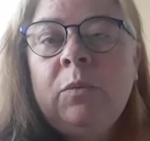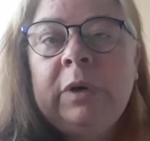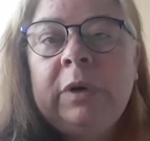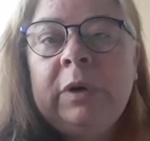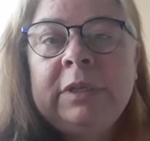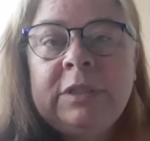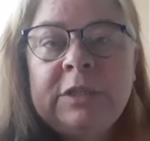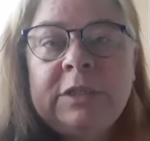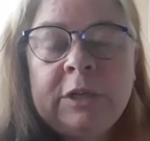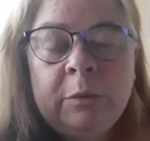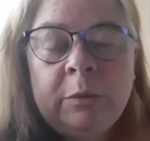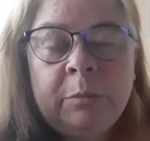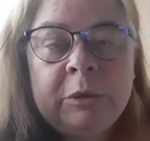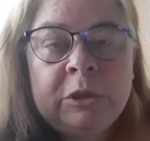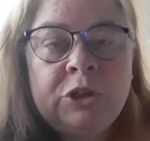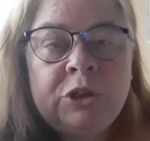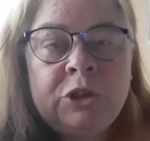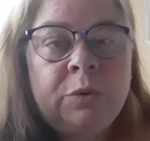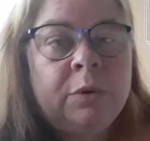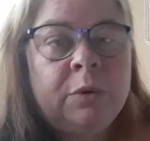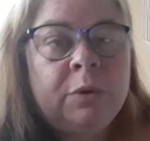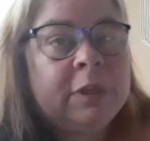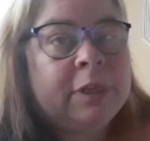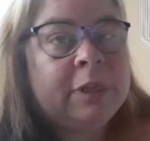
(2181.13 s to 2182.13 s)
Once they're
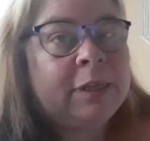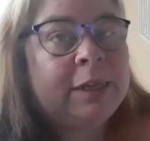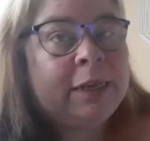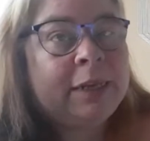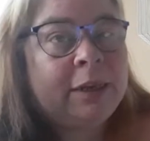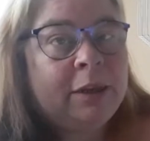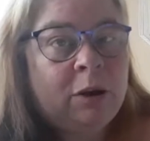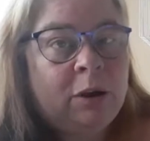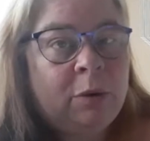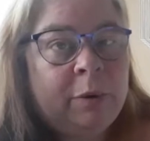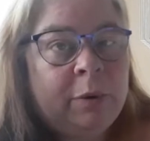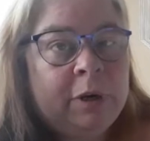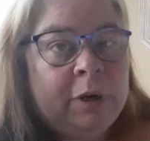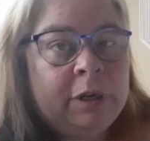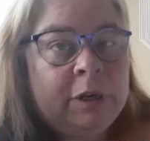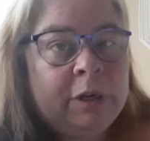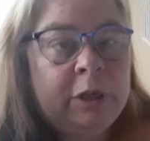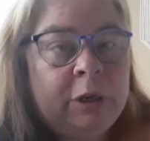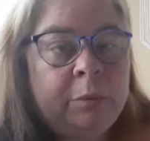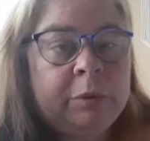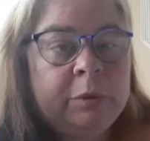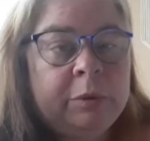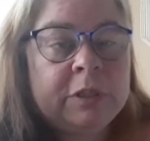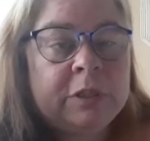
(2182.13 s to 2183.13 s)
matured, then they can go in and
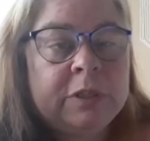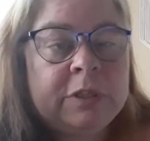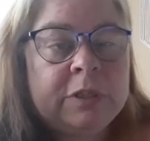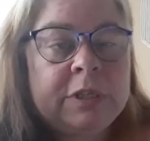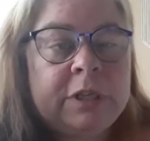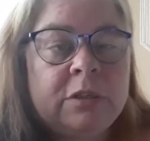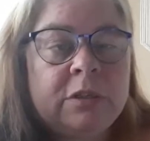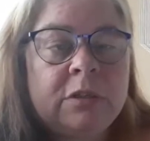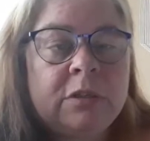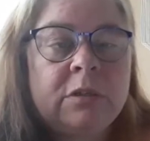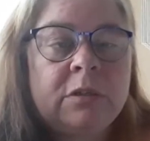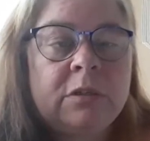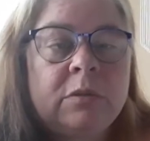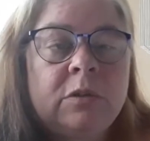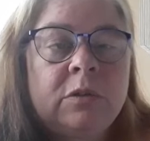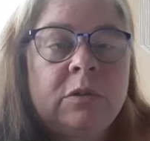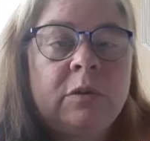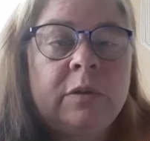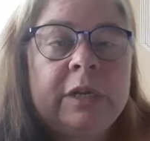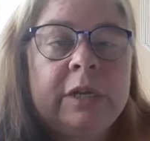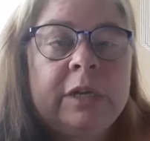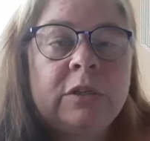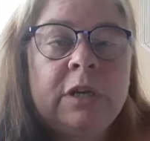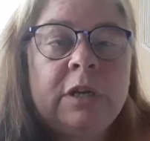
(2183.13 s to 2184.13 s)
deal with the cysts.
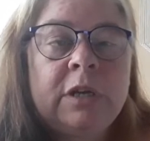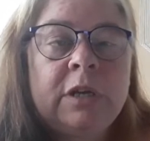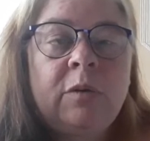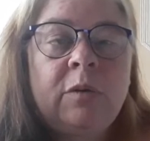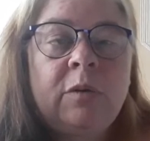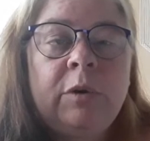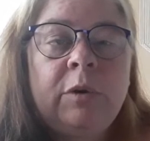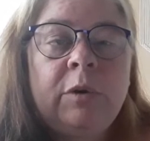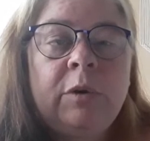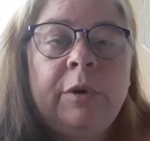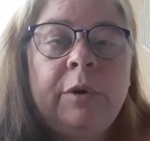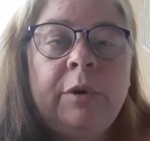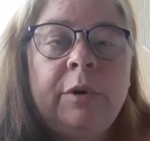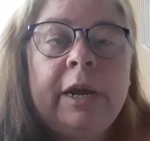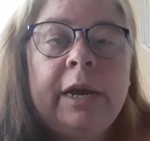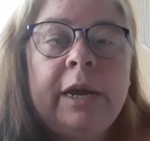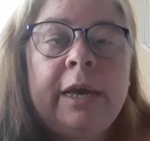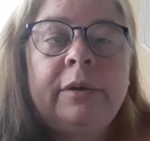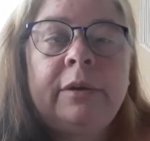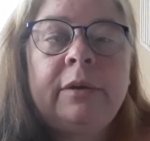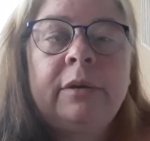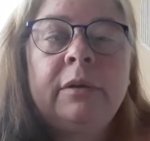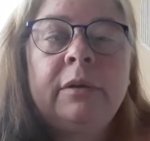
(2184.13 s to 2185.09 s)
So that's kind of where we're at.